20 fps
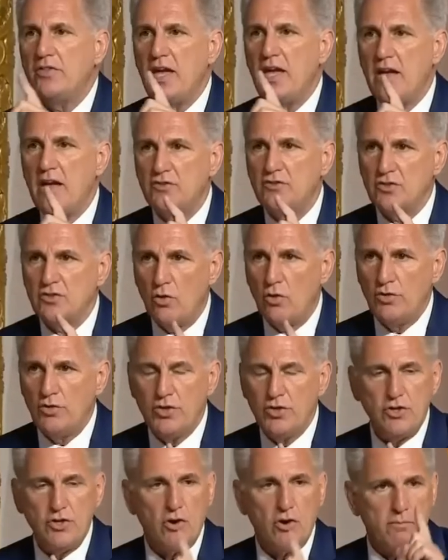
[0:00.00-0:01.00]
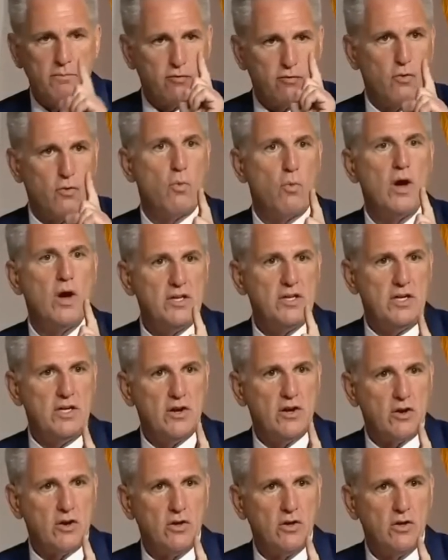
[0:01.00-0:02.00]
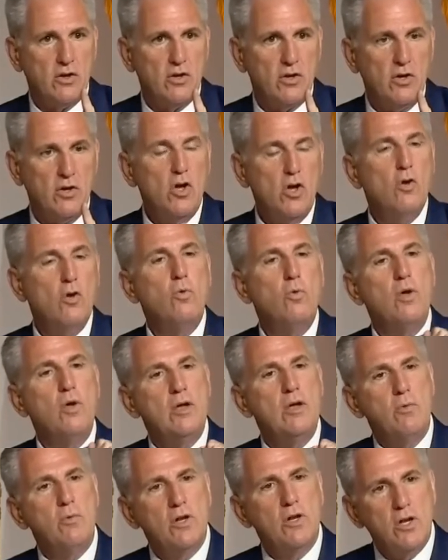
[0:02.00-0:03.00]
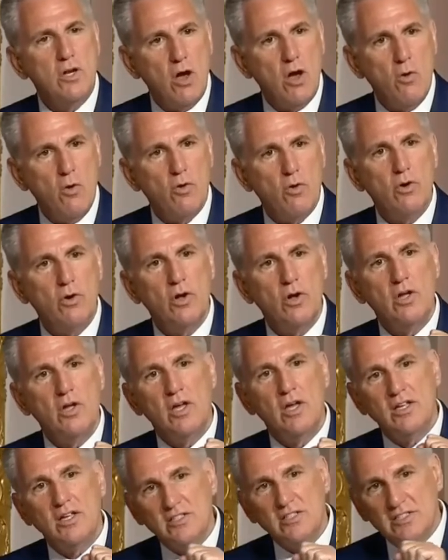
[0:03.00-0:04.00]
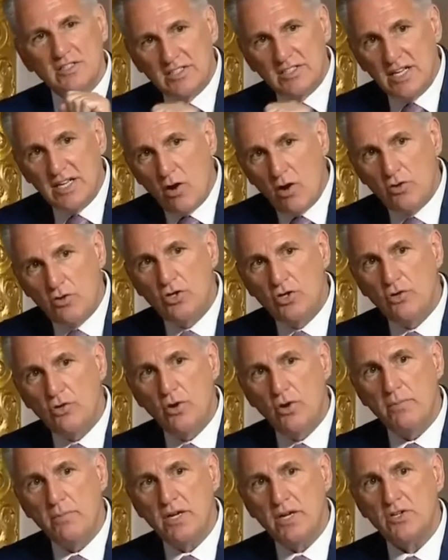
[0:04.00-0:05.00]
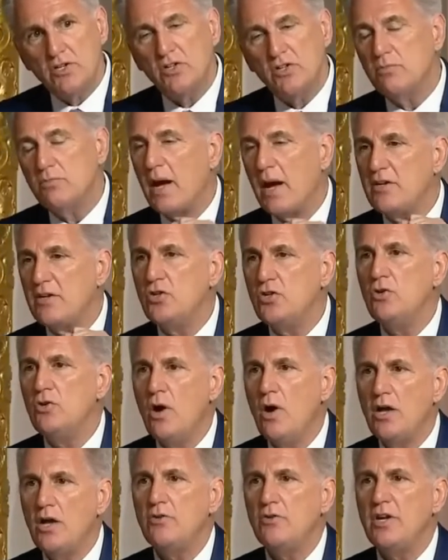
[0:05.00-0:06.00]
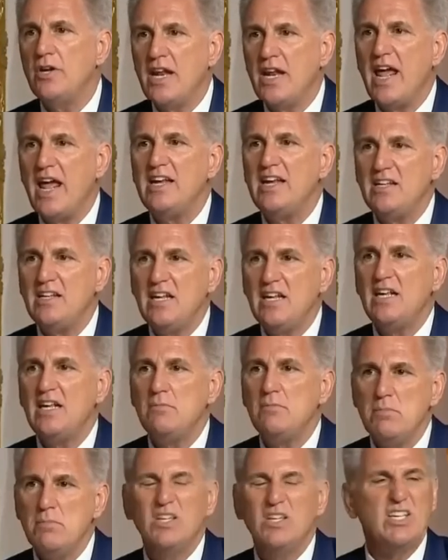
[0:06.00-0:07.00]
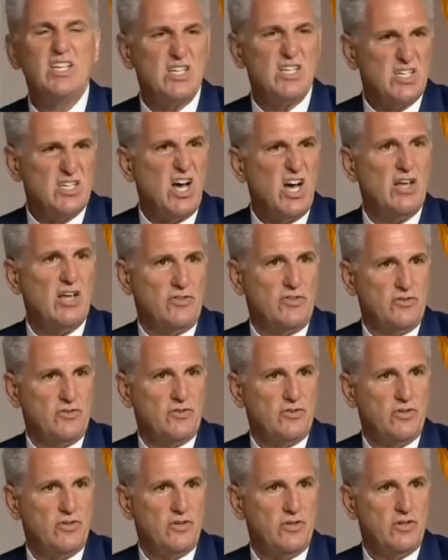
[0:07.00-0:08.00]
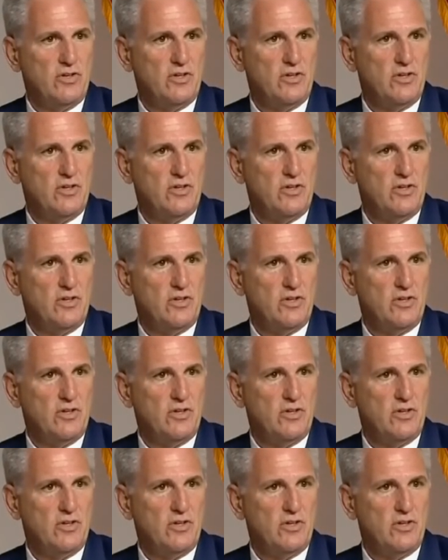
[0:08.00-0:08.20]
that they have sold to Europe for 1 year, we would lower CO2 emissions by 218 million tons.